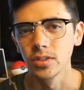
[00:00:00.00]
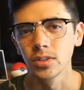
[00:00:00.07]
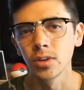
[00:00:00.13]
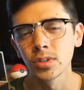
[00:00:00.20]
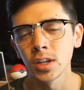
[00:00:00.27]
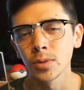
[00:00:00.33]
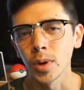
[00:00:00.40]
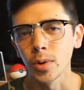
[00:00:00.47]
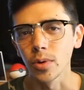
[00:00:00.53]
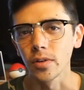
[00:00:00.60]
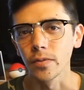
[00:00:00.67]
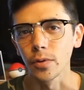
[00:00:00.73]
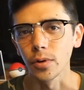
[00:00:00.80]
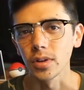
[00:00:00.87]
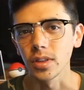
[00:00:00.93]
Don't take my
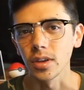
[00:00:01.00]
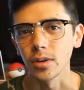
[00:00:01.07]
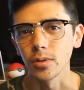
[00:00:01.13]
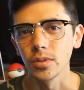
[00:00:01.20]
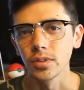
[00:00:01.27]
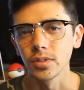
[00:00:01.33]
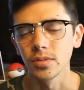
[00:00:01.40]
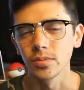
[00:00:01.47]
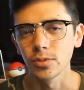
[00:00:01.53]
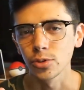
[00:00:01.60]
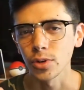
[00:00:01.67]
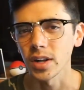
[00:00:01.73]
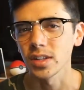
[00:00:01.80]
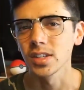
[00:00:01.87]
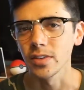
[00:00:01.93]
word for it though.
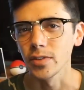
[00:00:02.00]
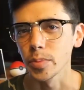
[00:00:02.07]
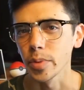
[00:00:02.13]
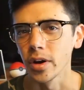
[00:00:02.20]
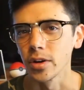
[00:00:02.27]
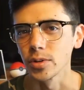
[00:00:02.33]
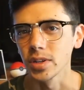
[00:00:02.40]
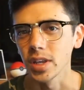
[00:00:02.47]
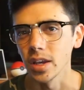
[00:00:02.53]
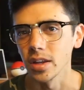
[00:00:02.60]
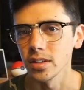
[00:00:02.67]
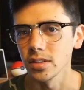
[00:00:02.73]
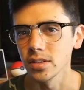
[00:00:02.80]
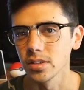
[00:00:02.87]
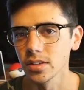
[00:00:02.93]
Try to save up one hundred
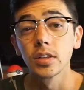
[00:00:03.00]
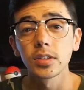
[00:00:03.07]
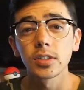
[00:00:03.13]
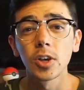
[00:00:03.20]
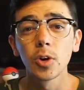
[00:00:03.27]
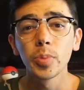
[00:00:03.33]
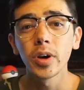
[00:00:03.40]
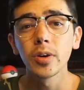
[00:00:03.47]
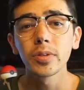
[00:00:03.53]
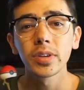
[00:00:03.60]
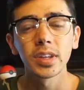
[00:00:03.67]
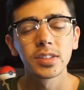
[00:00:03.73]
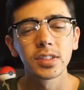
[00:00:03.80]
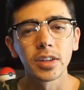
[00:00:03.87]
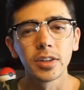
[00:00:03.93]
candies. Slowpoke
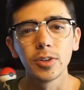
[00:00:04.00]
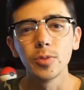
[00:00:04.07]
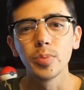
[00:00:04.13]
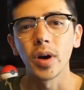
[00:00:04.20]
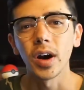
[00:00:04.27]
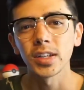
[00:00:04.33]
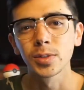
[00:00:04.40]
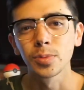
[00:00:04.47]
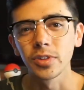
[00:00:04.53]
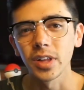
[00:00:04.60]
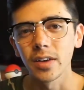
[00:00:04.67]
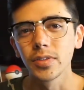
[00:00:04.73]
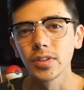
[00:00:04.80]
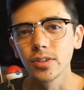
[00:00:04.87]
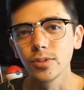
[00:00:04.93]
gets a new possible
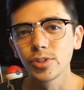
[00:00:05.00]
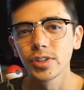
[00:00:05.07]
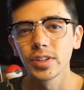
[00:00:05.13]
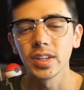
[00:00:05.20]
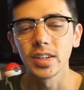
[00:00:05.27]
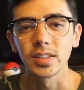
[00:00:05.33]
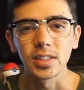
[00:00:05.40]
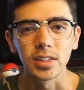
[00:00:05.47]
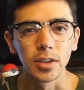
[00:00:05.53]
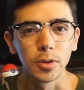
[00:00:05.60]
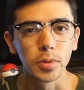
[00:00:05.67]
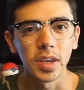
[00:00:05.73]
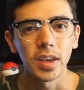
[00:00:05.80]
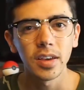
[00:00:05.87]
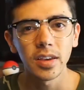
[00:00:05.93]
evolution in
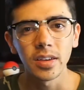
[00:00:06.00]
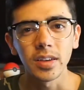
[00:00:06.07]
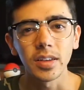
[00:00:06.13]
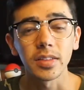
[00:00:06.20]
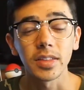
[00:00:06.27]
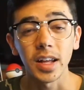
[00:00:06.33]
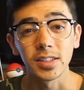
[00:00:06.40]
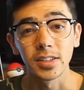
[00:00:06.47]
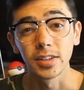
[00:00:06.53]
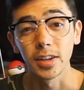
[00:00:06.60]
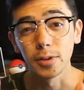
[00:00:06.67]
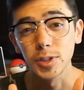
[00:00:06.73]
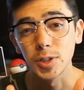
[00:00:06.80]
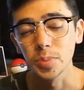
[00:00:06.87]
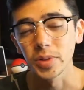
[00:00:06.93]
Slowking. That's
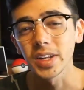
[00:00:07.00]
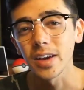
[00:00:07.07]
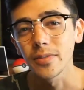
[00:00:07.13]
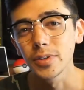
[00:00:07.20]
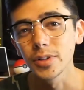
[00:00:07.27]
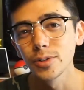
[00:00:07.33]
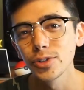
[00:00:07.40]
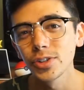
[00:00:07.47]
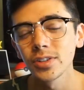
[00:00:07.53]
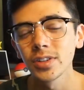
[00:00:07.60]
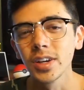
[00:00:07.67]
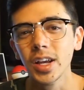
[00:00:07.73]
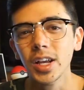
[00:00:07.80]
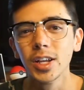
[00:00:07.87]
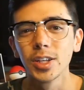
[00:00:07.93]
another split
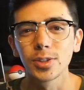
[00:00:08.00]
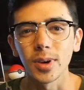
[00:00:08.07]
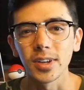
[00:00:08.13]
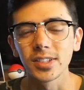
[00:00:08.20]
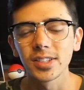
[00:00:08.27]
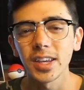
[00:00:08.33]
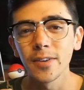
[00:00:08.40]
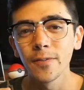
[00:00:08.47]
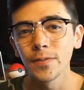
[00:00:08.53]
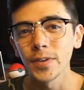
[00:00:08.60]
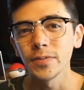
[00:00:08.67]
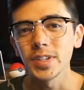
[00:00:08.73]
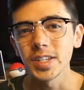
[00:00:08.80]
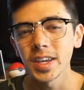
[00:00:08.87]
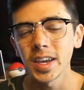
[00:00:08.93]
evolution, so I'd save
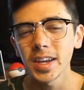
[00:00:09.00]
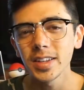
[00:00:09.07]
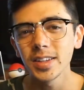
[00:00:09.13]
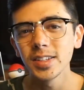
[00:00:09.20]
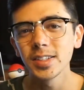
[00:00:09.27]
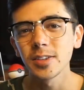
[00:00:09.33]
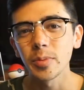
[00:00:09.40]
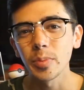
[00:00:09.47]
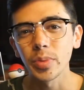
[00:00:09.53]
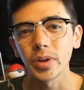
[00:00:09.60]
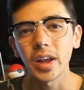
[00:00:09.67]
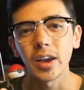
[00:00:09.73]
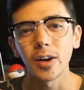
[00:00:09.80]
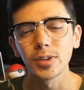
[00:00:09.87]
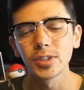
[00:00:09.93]
fifty candies,
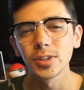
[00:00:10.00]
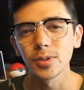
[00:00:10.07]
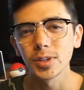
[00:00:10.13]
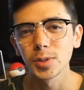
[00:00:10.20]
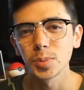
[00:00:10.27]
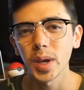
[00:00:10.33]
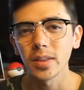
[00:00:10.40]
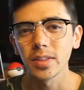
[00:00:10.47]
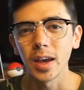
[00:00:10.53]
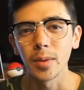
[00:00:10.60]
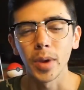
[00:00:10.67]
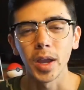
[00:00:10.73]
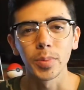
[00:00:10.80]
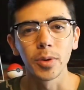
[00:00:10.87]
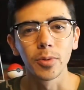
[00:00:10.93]
but I also expect
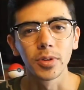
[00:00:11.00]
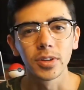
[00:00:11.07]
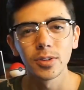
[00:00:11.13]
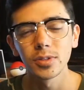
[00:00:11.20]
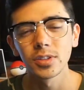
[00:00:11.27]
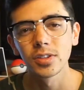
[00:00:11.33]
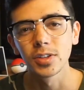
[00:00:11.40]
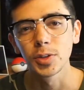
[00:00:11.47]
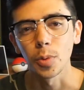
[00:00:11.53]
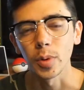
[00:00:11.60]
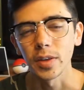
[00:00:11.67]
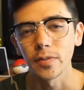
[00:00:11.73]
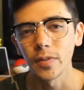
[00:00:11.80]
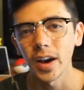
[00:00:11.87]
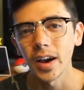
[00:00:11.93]
that might be reduced to
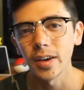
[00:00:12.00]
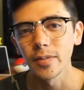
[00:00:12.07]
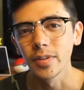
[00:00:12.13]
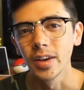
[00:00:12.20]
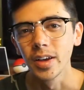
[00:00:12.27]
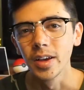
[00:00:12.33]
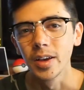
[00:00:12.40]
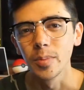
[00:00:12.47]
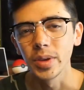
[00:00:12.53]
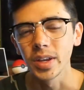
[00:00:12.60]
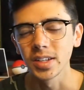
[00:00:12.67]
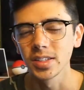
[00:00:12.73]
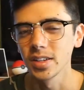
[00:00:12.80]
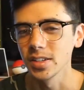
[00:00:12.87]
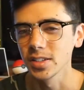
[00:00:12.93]
twenty-five
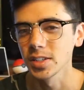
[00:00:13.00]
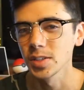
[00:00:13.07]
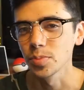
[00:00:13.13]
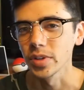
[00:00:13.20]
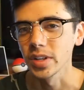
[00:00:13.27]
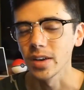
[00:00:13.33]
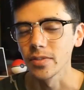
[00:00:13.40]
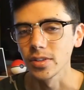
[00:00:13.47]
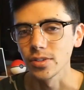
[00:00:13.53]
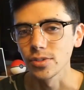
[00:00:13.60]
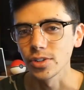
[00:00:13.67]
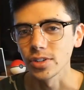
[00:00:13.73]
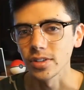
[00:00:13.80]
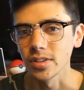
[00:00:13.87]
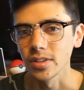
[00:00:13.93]
because it is a split
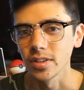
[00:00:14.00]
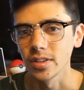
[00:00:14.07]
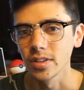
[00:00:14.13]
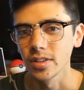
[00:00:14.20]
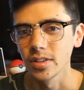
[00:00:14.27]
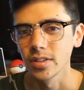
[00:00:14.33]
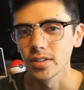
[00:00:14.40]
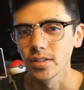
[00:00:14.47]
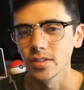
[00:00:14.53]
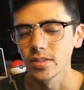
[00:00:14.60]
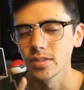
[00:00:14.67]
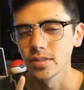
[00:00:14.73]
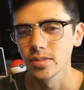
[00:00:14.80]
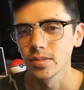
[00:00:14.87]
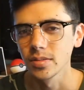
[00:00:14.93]
evolution.
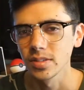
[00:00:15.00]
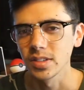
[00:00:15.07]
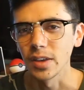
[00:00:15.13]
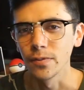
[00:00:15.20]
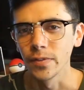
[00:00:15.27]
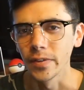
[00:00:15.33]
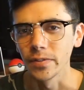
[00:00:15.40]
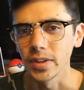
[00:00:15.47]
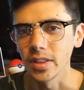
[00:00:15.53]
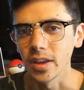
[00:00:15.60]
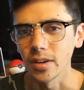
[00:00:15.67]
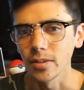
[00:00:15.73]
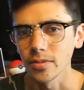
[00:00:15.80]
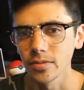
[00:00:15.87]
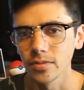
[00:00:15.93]
Save fifty
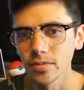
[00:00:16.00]
though.